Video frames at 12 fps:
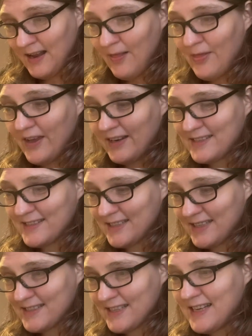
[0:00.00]
that it's
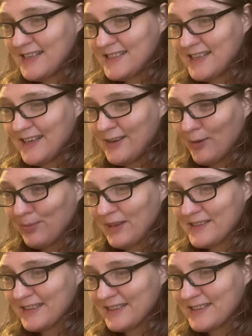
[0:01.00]
it's easy or
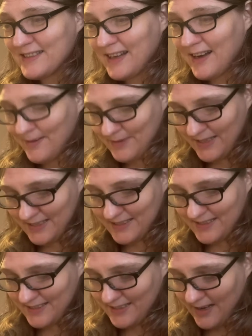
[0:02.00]
pleasant. Uh, it
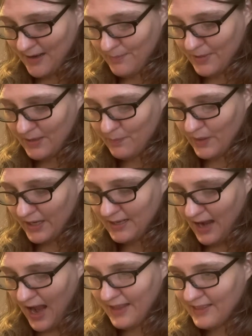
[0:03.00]
isn't. Uh, but but
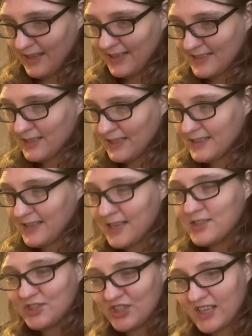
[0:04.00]
I think it's it
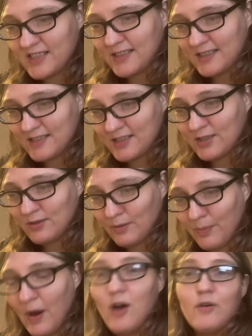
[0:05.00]
does justice to the
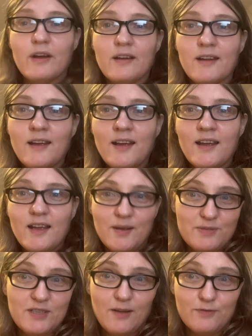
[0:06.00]
poet
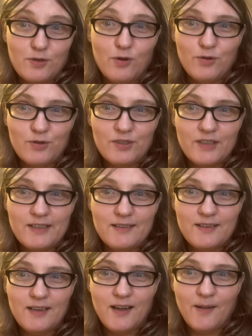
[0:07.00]
himself, to
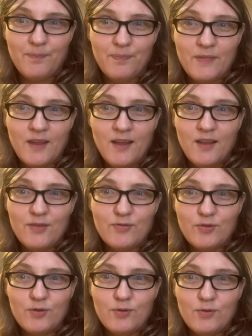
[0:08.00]
Holderlin, um,
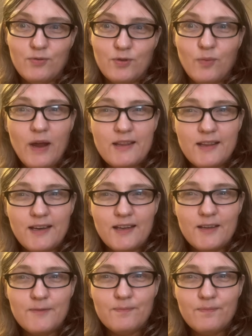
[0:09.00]
through the way that
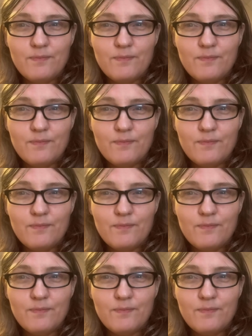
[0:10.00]
it